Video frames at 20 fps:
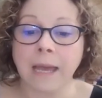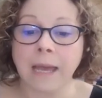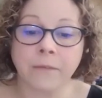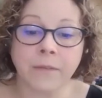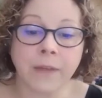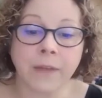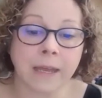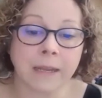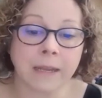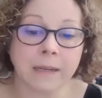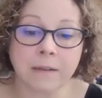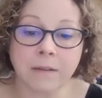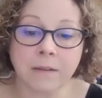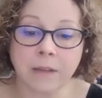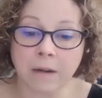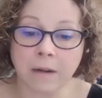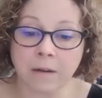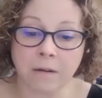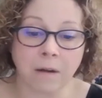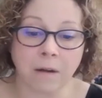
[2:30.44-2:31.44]
And then
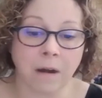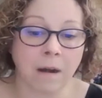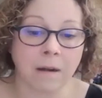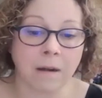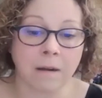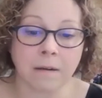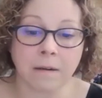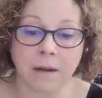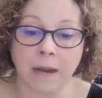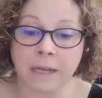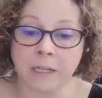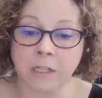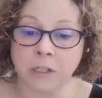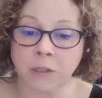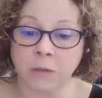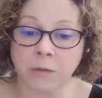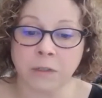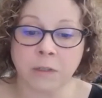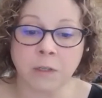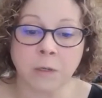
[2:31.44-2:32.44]
there are
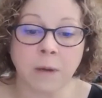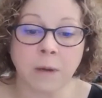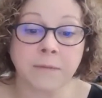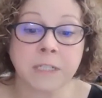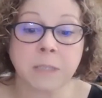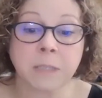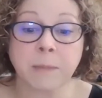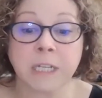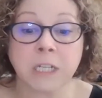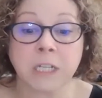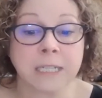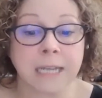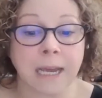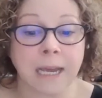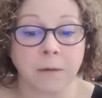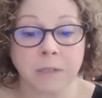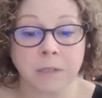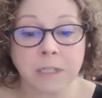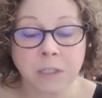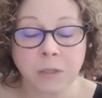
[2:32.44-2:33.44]
children who have speech
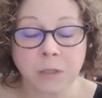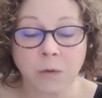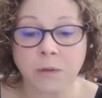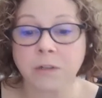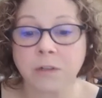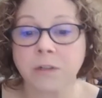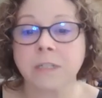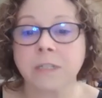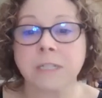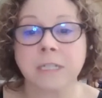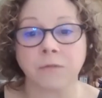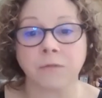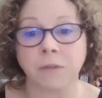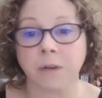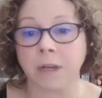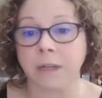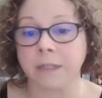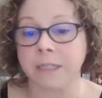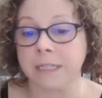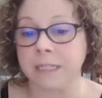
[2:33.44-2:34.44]
sound disorders,
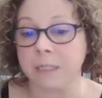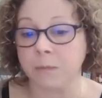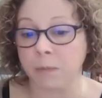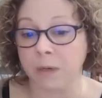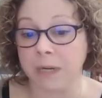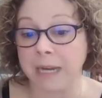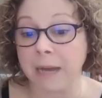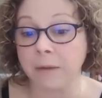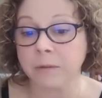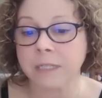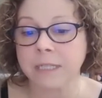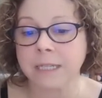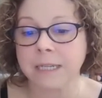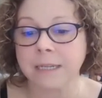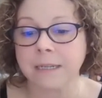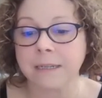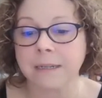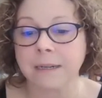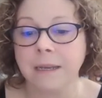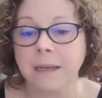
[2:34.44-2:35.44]
difficulties
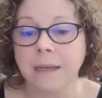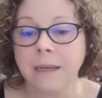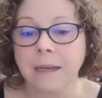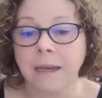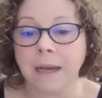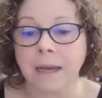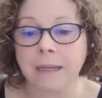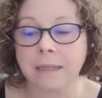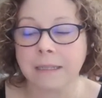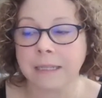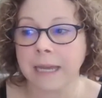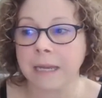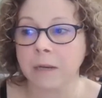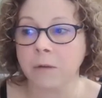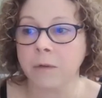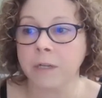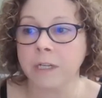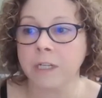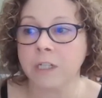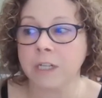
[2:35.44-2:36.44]
pronouncing
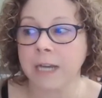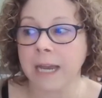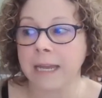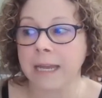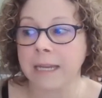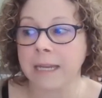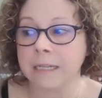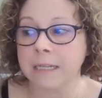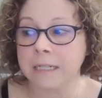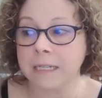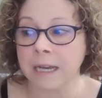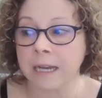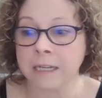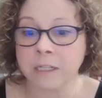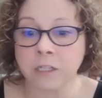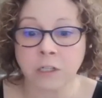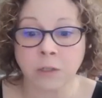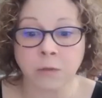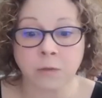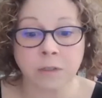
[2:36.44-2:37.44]
language, and
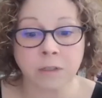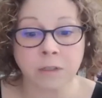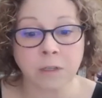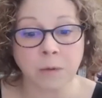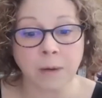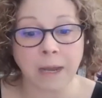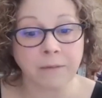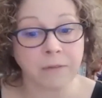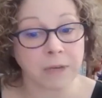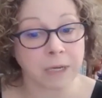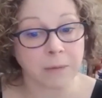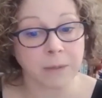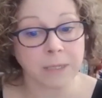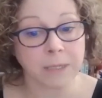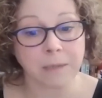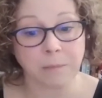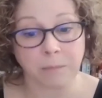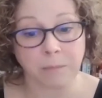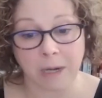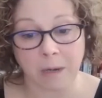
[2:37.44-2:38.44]
children who have
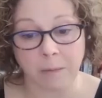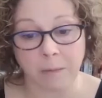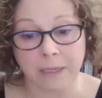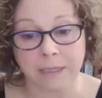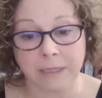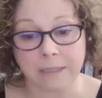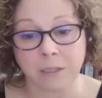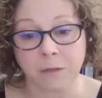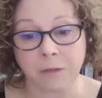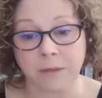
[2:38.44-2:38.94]
hearing impairment.